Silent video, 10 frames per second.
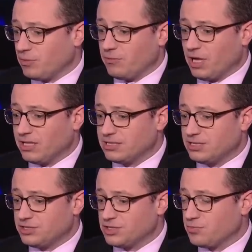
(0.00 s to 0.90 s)
when
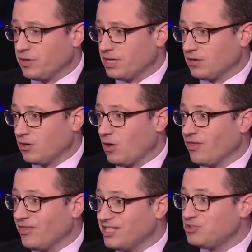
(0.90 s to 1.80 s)
politicians break the
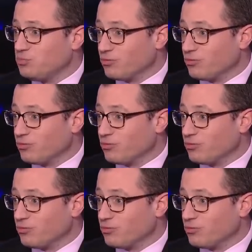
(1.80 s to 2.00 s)
law this